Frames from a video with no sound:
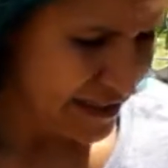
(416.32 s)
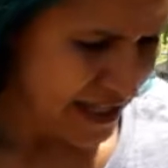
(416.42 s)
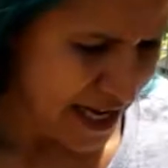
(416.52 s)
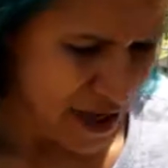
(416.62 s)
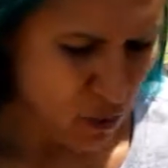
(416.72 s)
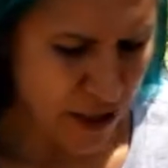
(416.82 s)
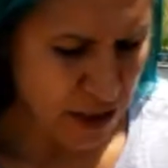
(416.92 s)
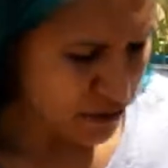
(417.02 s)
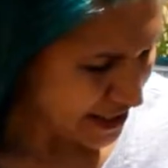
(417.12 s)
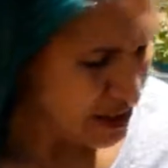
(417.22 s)
And
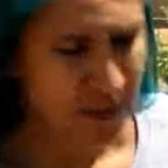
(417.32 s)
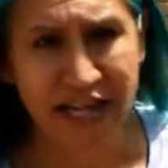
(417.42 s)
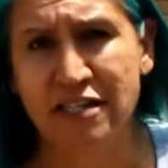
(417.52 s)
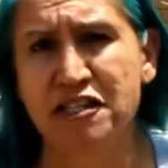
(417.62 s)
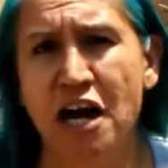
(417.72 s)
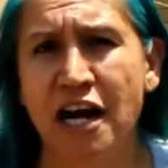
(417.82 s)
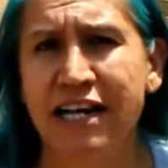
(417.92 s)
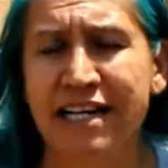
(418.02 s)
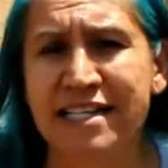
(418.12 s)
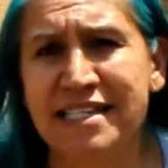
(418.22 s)
what transplant
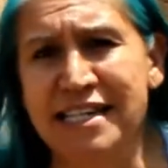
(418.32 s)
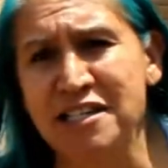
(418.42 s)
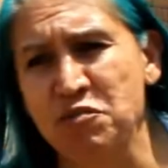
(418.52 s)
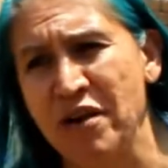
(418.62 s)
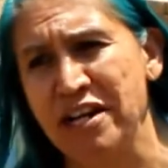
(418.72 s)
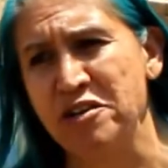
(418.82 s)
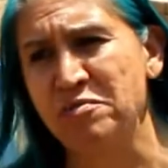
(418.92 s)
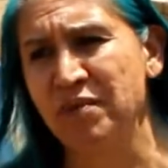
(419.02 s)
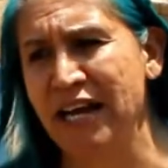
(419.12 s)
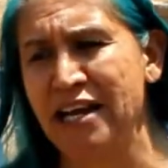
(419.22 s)
shock is, it's when you
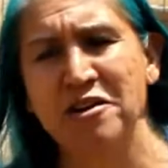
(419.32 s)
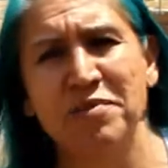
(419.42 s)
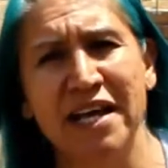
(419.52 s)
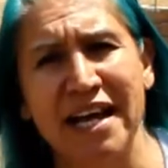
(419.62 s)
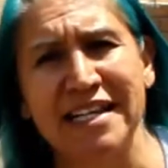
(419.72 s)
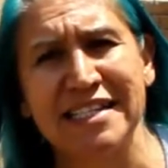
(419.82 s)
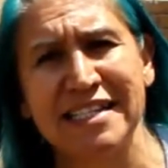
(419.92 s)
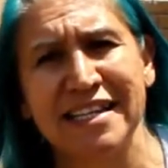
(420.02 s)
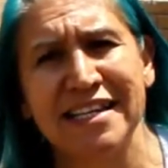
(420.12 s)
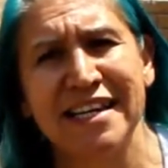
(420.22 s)
plant your
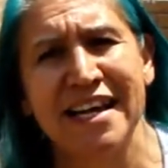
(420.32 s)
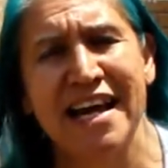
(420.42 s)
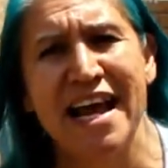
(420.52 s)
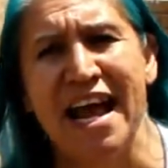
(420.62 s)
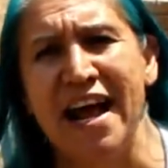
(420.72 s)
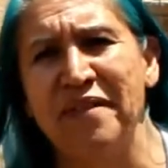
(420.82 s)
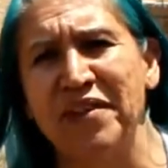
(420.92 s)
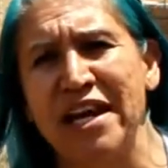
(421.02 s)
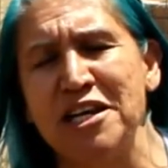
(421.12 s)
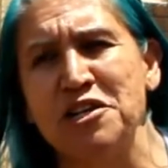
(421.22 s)
plants and then